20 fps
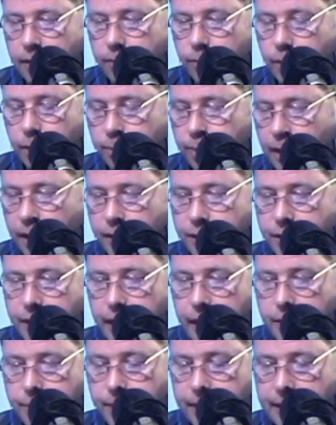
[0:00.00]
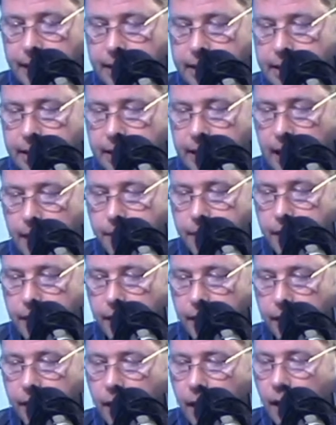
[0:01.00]
We apologize, but that's the time of the
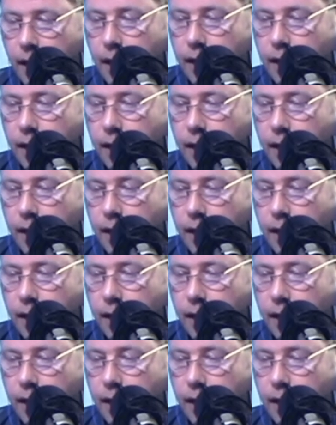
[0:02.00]
year.